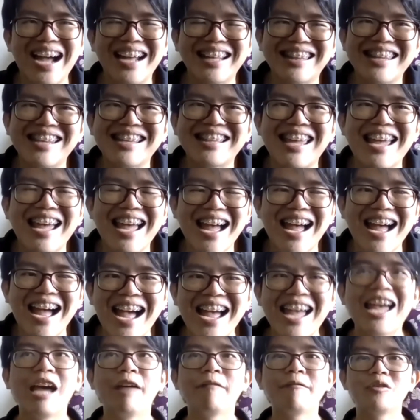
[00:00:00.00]
in year
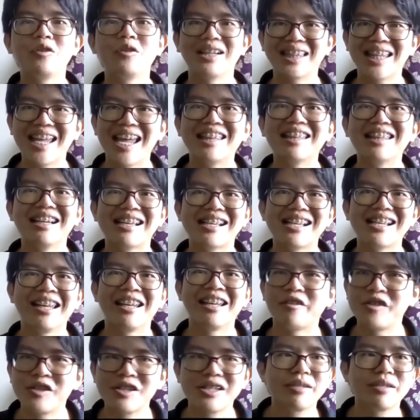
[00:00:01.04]
one. So
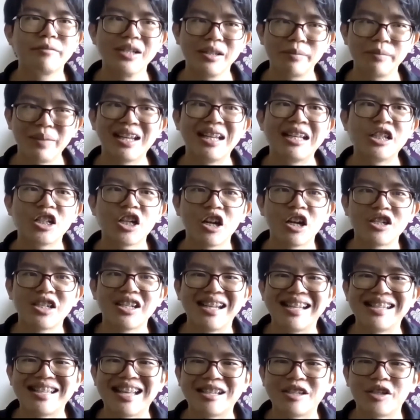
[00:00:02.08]
with number 11
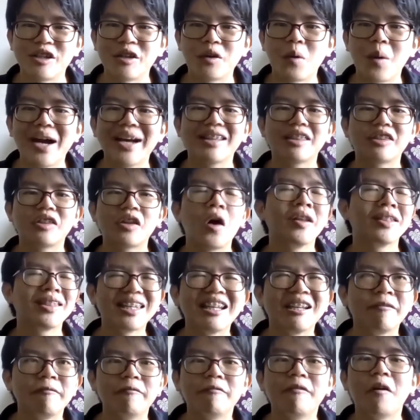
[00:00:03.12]
bus as my
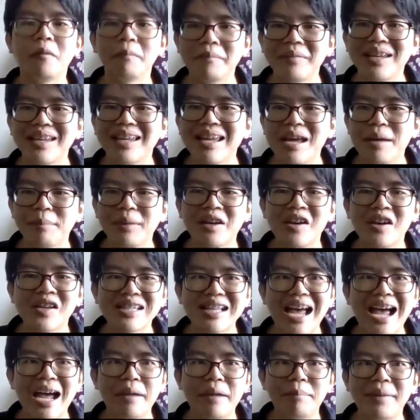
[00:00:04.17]
only transport,
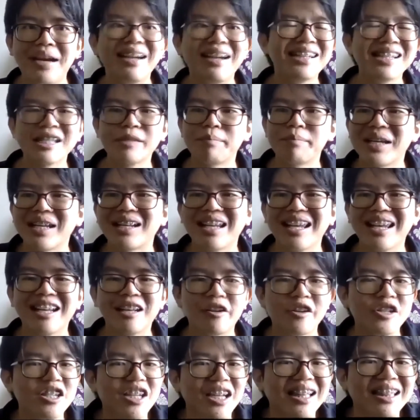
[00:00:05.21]
so it seems that like
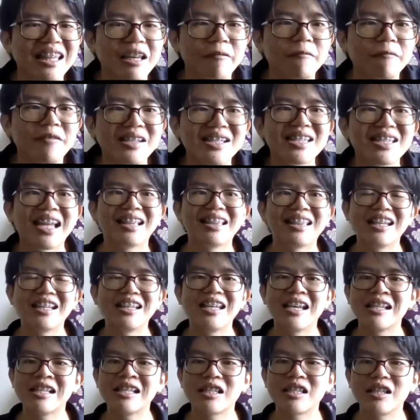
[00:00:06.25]
I have no other
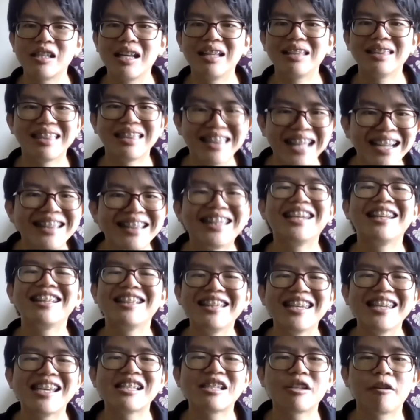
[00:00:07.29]
choice.
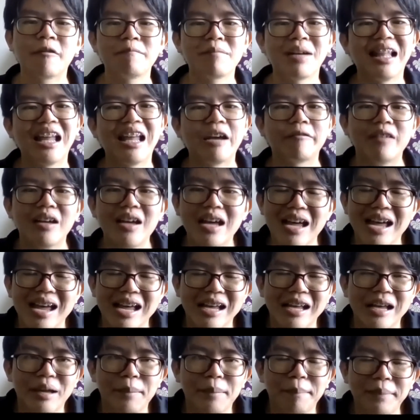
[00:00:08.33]
Although the idea
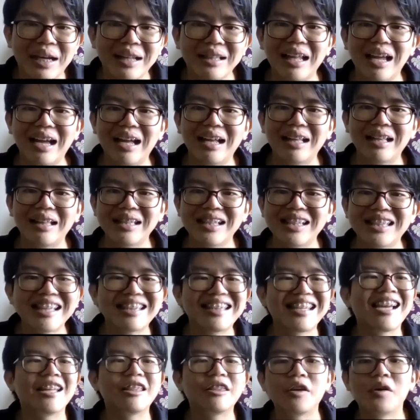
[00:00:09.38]
that I have to attend
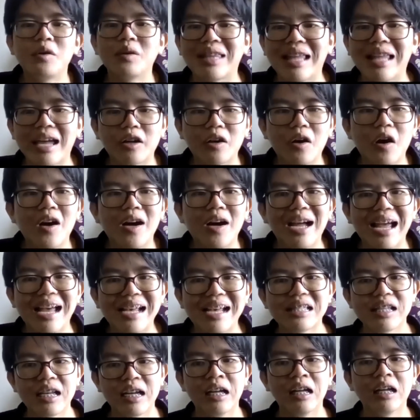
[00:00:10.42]
an English
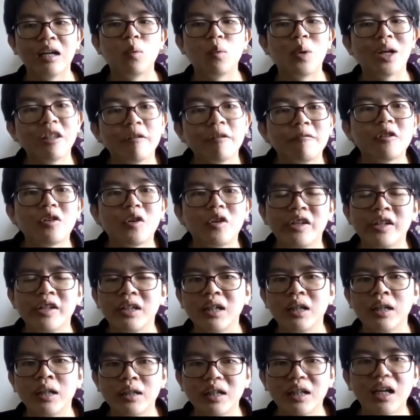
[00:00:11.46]
speaking church is
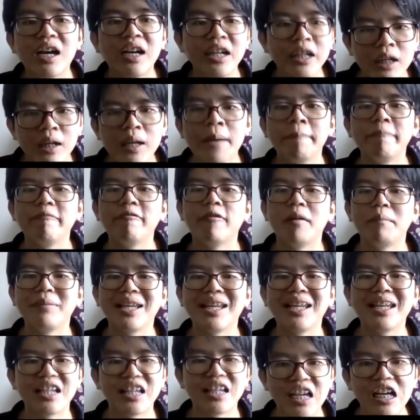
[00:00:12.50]
actually quite daunting
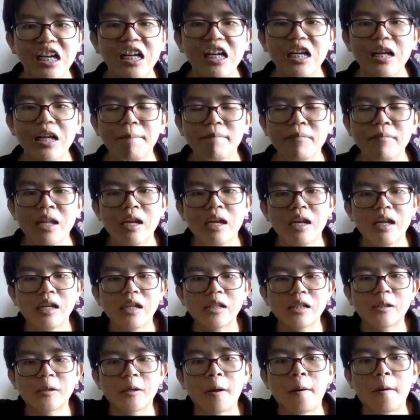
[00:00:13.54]
for me because
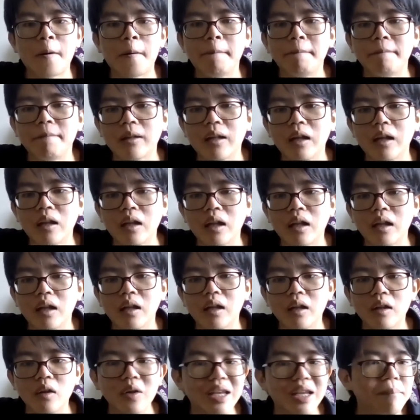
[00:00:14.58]
I barely speak
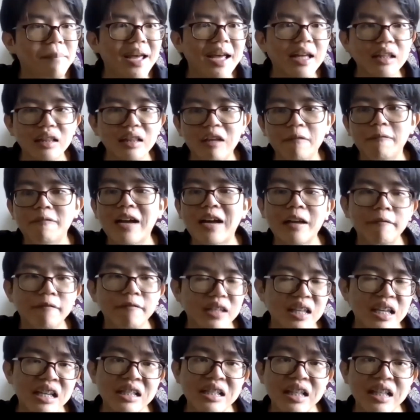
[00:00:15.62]
English in the first
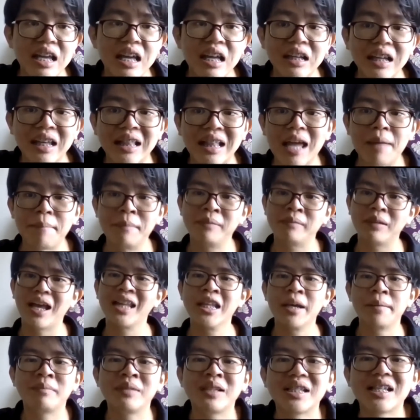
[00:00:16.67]
19
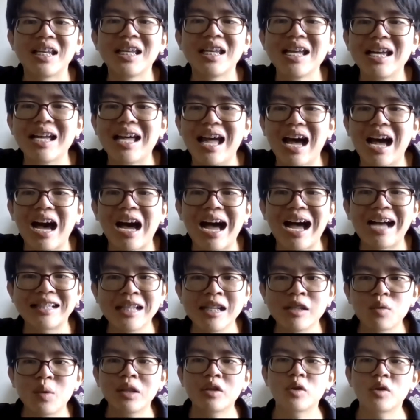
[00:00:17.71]
years
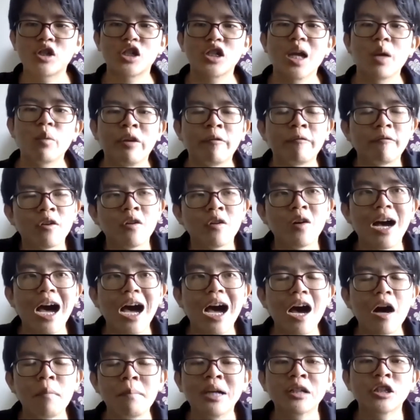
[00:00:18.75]
of my life.
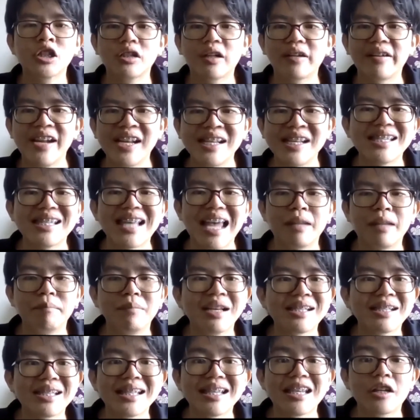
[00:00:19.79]
But little
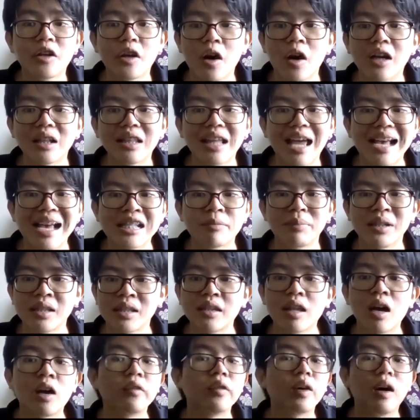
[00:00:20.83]
did I know that God
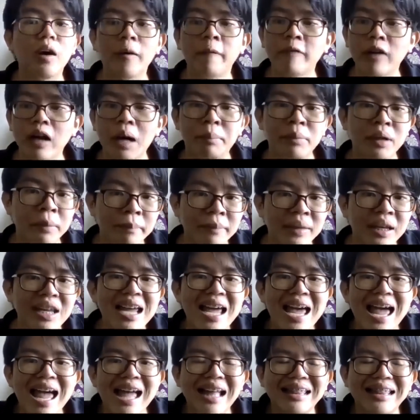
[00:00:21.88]
has a
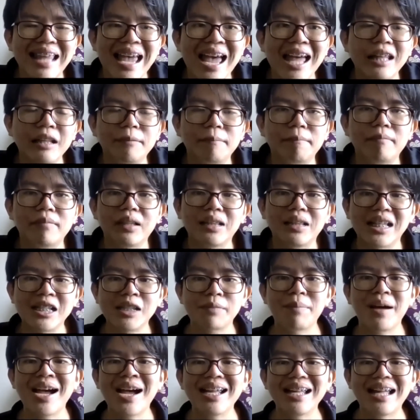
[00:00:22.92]
wonderful
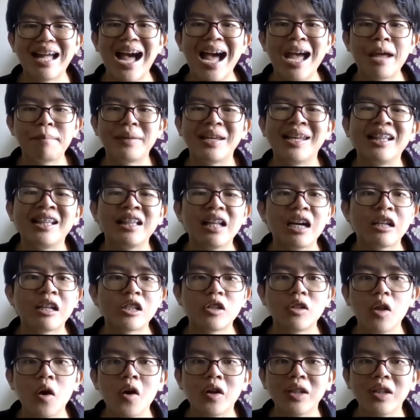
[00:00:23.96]
curriculum for me here.